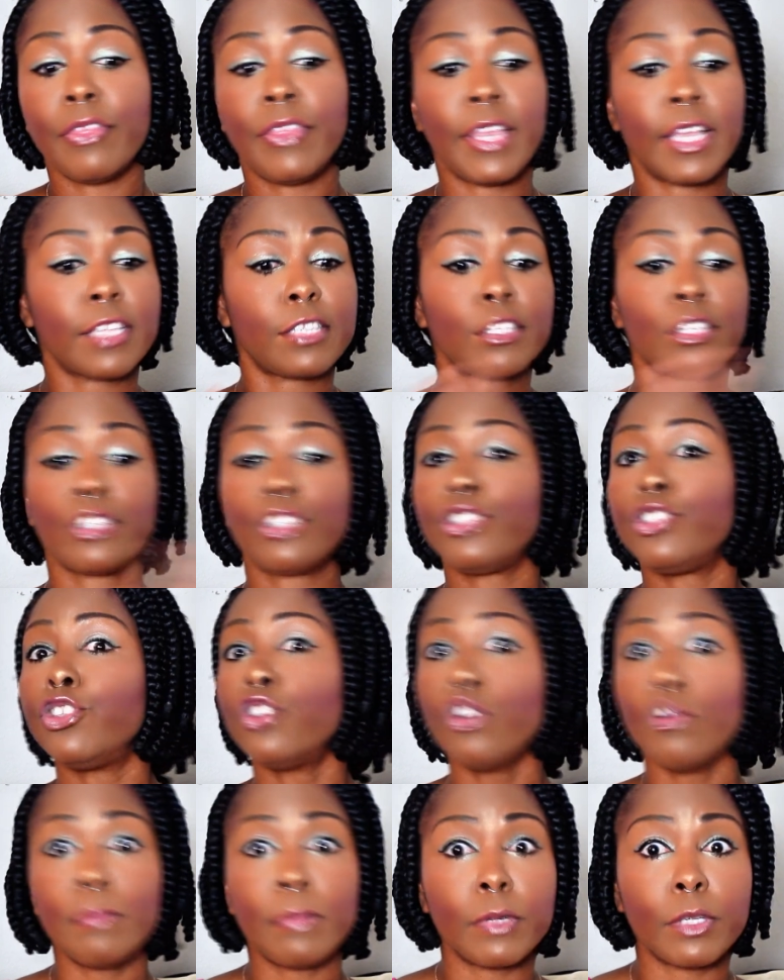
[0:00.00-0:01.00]
This
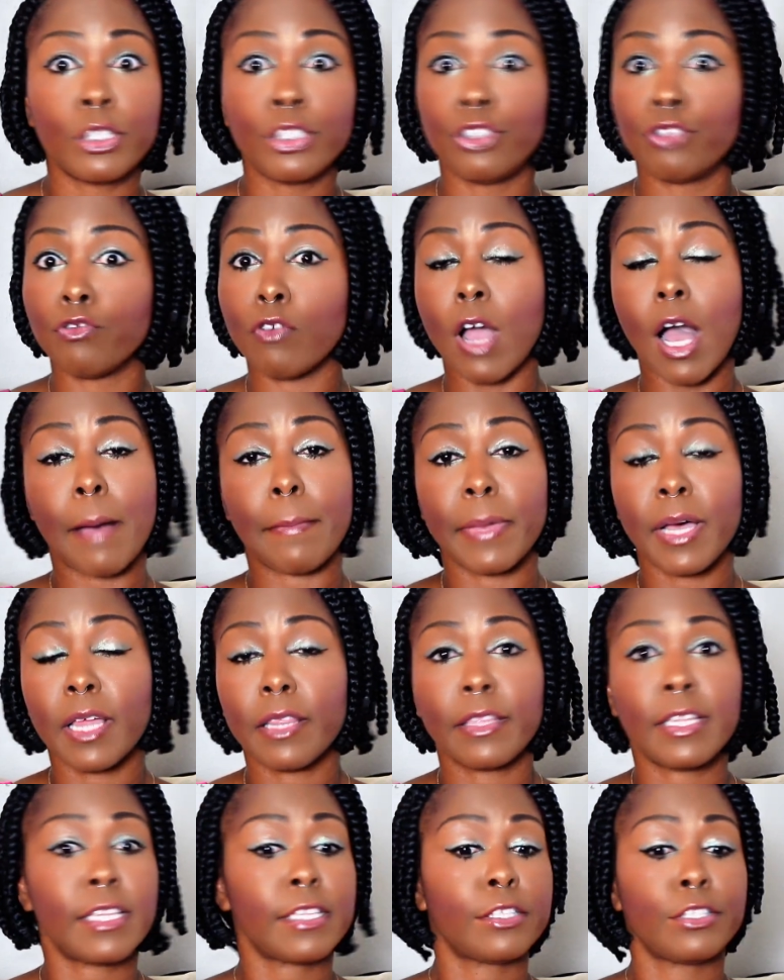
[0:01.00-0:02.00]
dupe
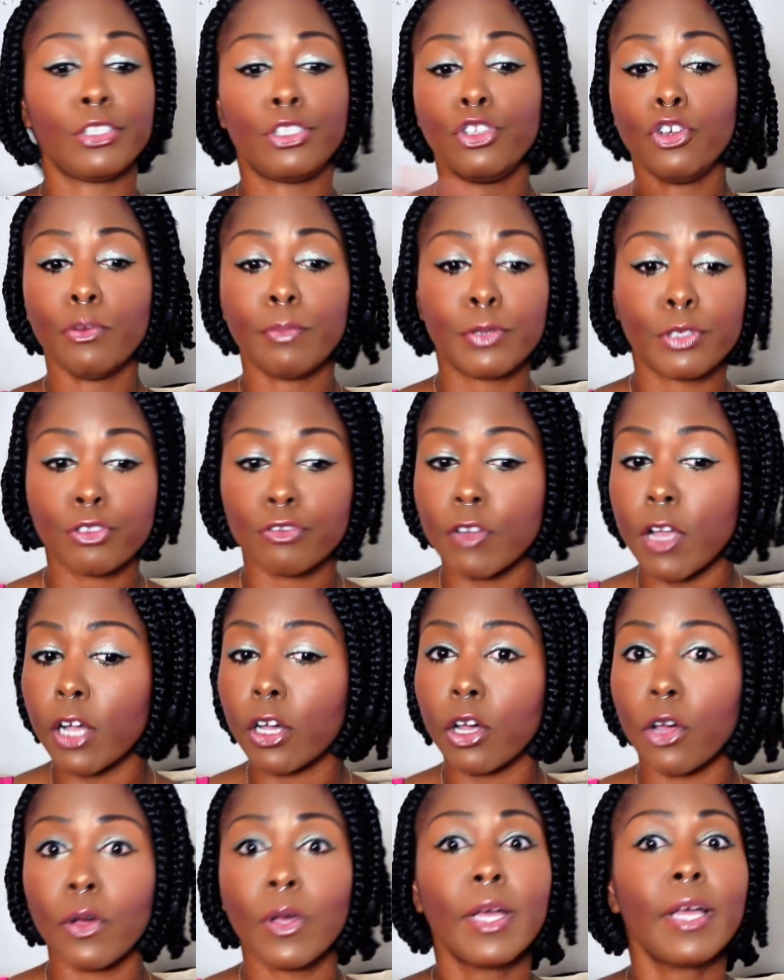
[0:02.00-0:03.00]
drama, this dupe
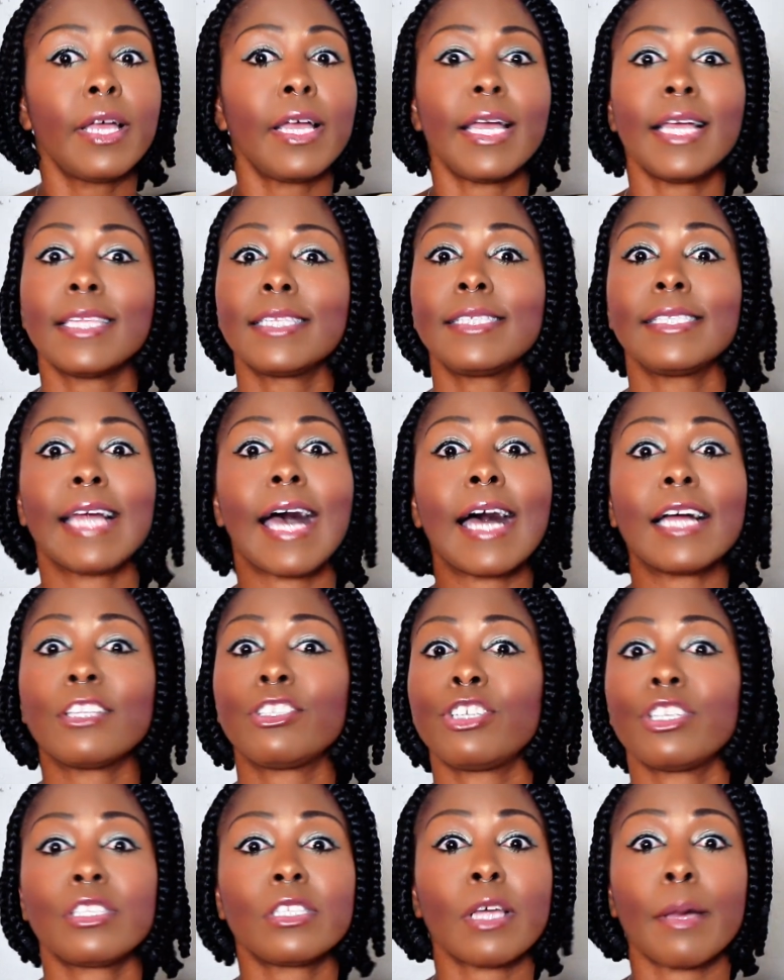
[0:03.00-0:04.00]
struggle is not
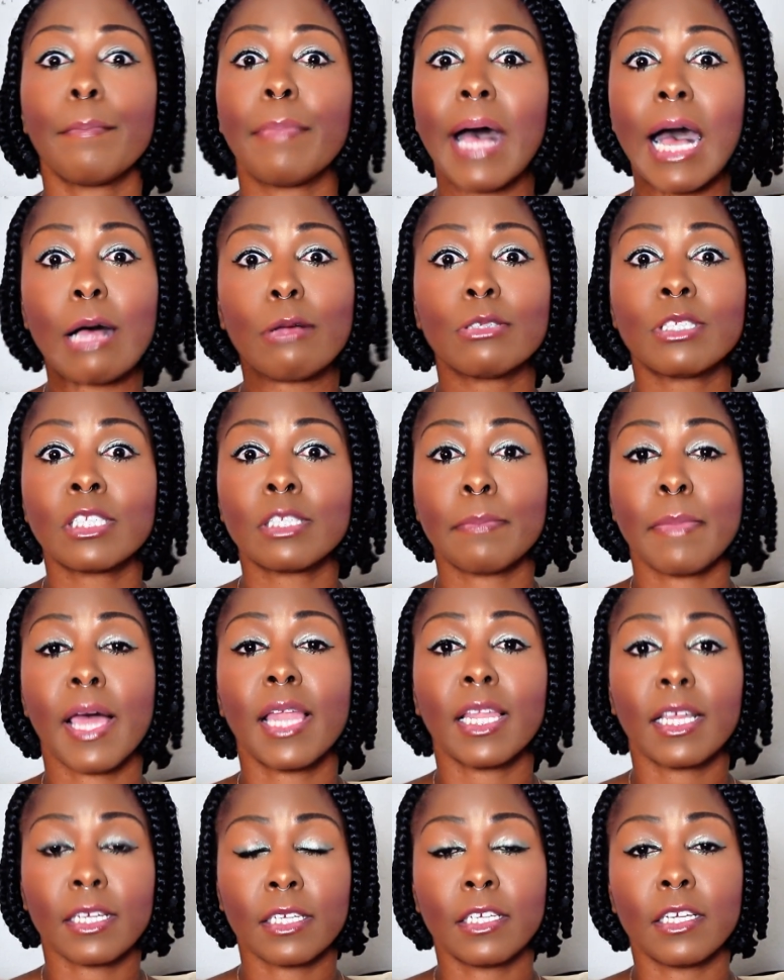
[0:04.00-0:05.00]
just about
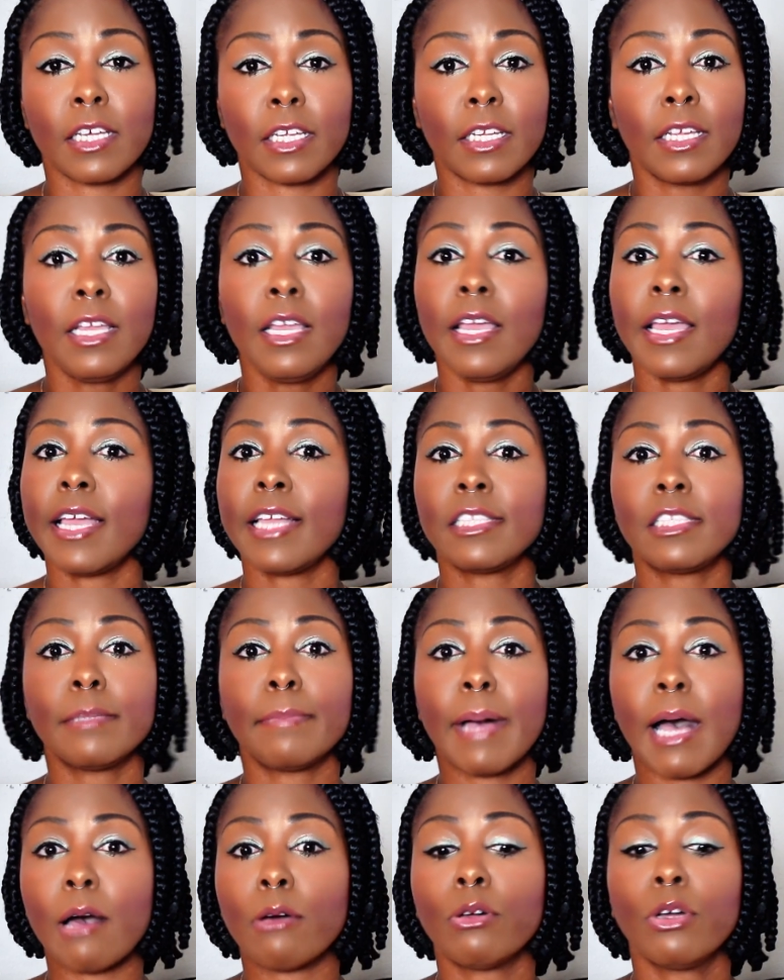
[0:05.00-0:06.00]
smelling good. It's
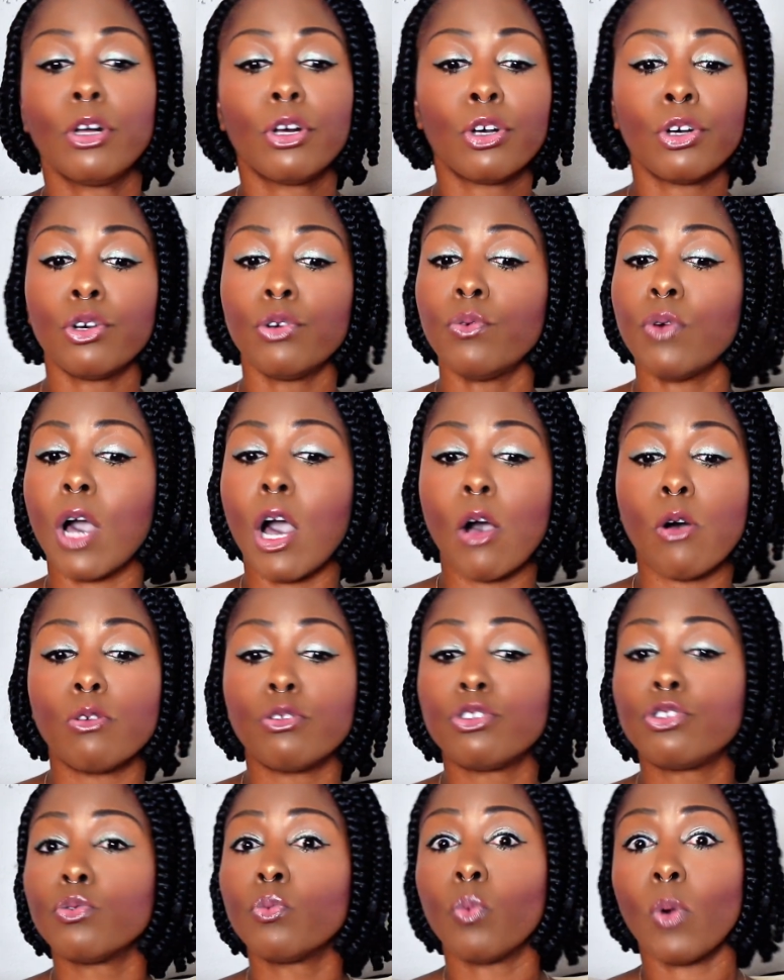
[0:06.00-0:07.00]
about who
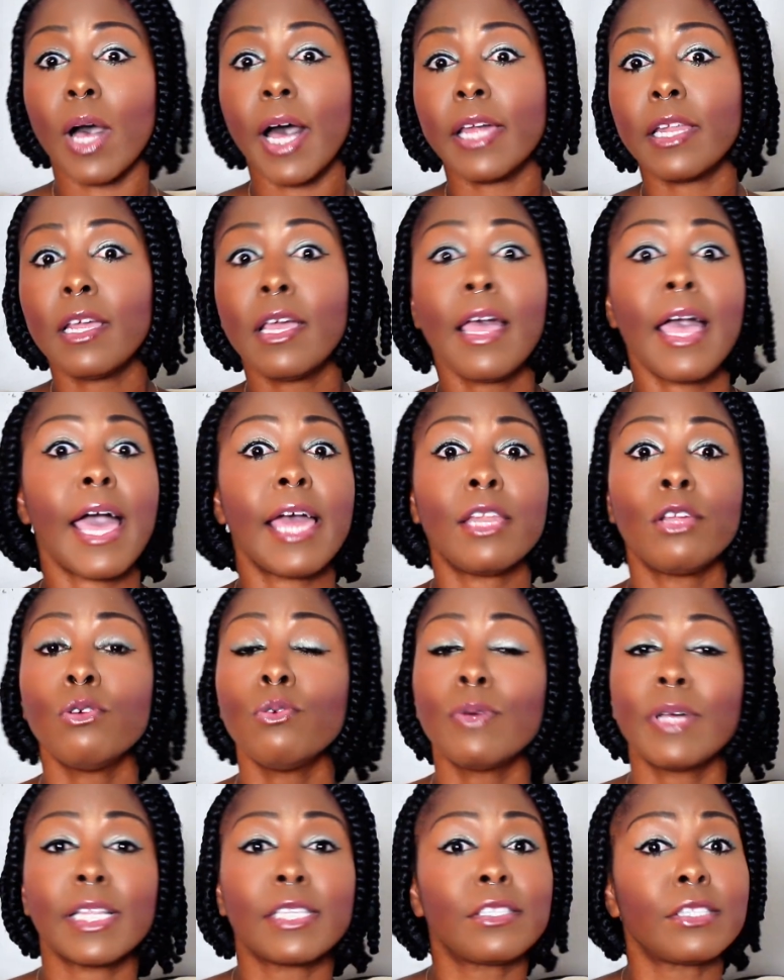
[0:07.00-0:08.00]
owns what and
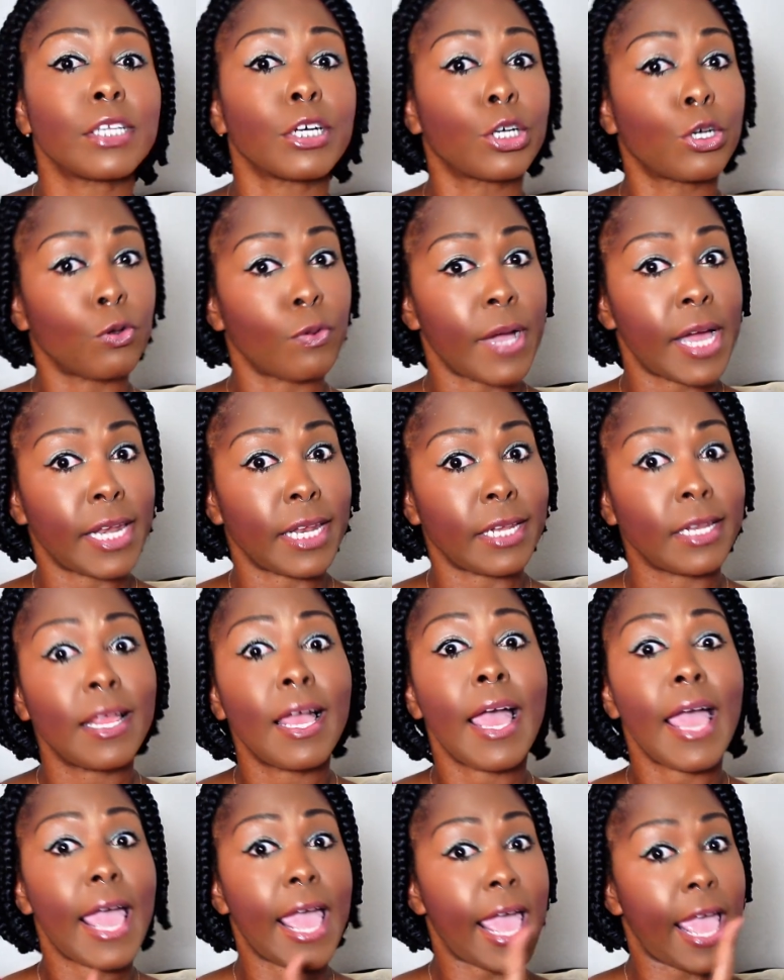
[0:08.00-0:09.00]
who gets the credit
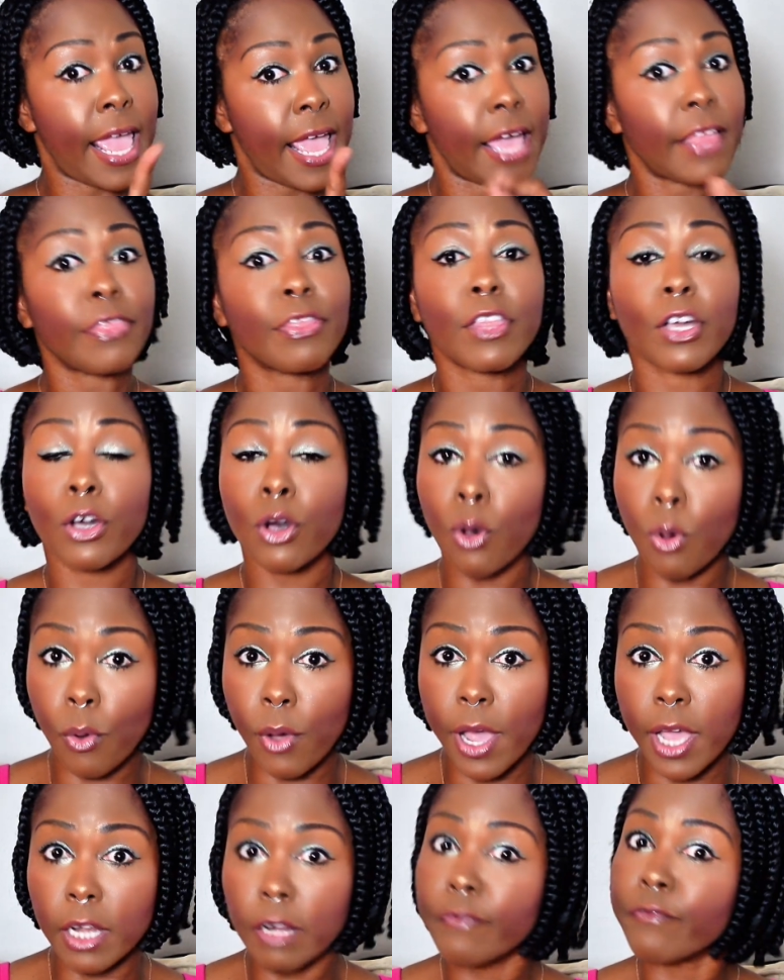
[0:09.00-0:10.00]
and the
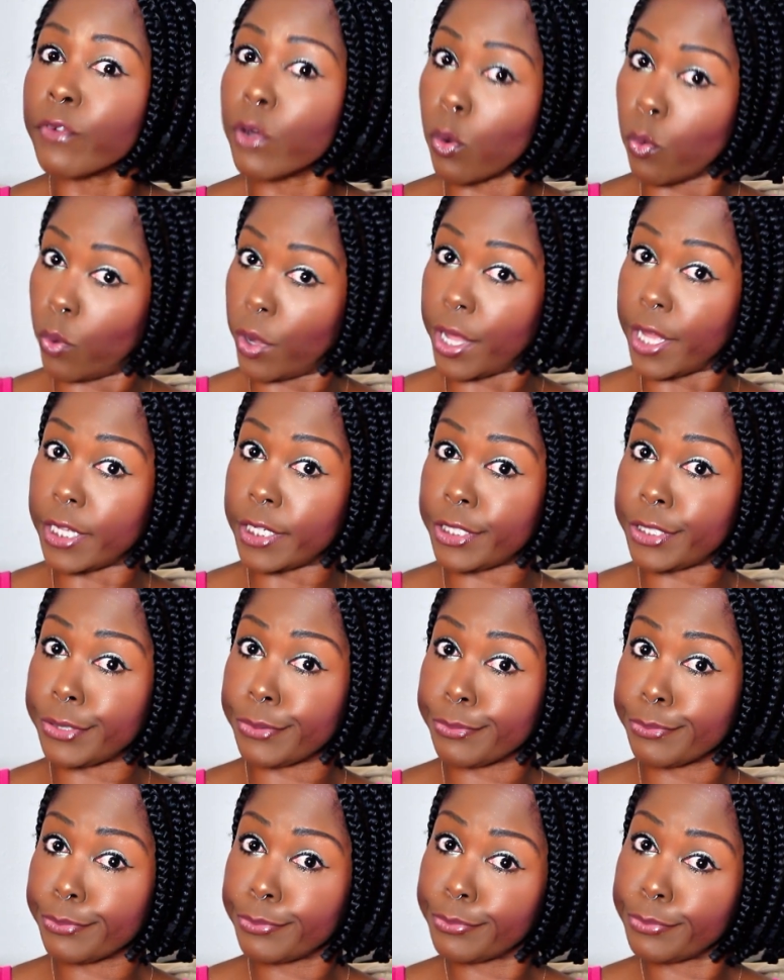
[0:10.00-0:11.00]
coin for what.